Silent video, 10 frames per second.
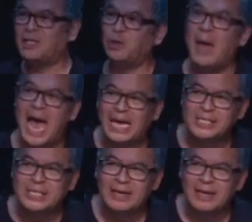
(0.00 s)
you
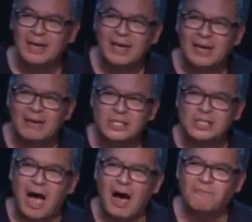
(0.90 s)
asked.
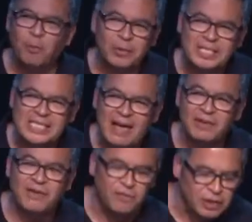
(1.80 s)
Psalm
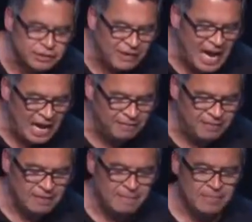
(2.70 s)
47, verse 5.
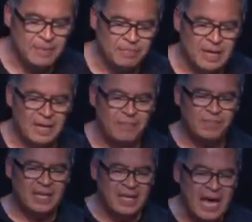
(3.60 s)

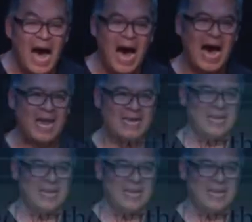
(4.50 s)
God